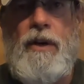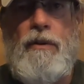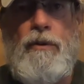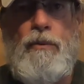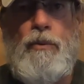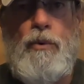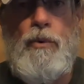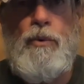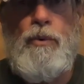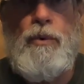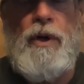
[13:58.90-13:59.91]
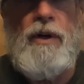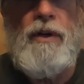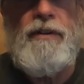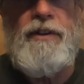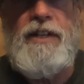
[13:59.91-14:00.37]
through
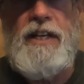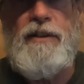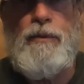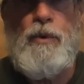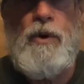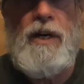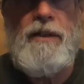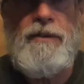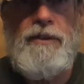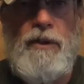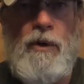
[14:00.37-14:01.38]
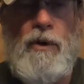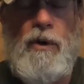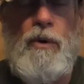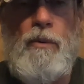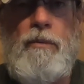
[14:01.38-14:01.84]
the days we were out in the Art
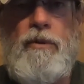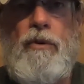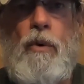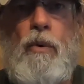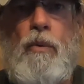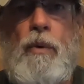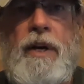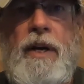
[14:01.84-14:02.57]
Lobe. So when